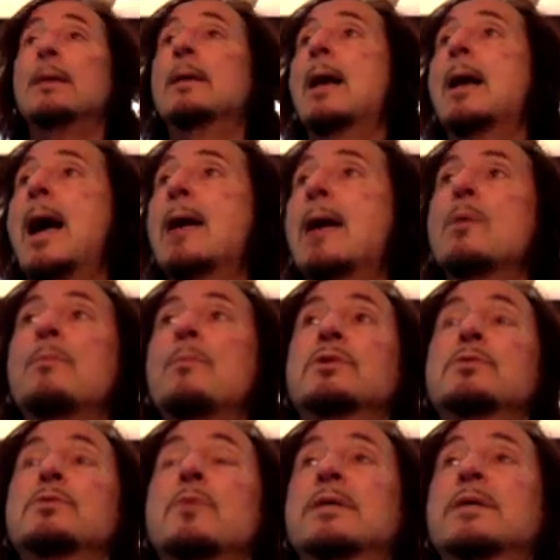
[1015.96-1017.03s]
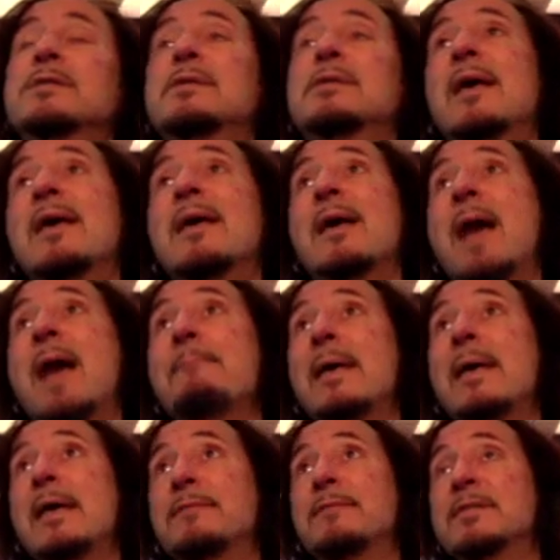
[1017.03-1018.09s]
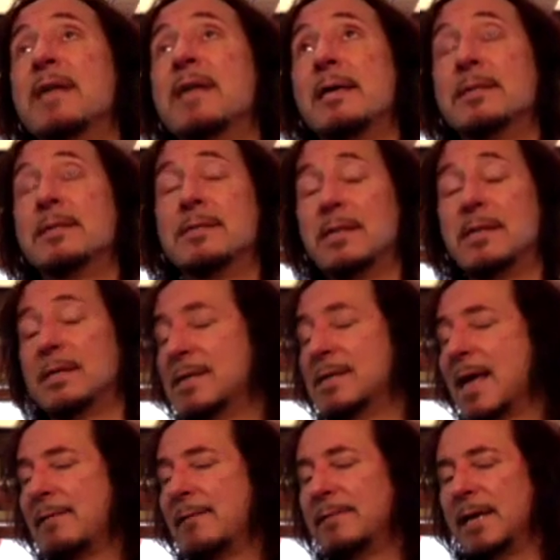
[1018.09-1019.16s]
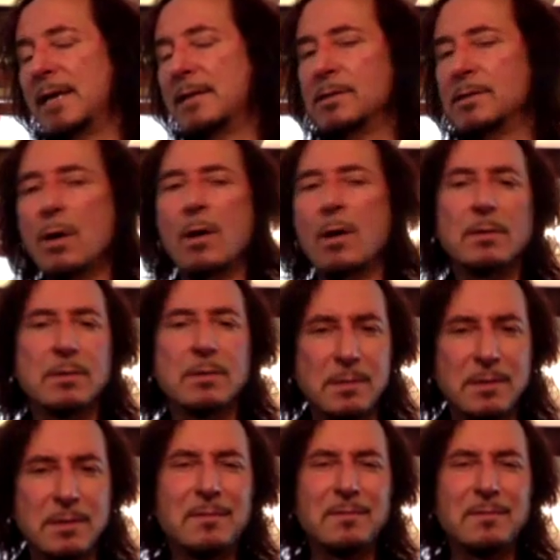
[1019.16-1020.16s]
I almost want to say I may have sang 6 out of 10 songs.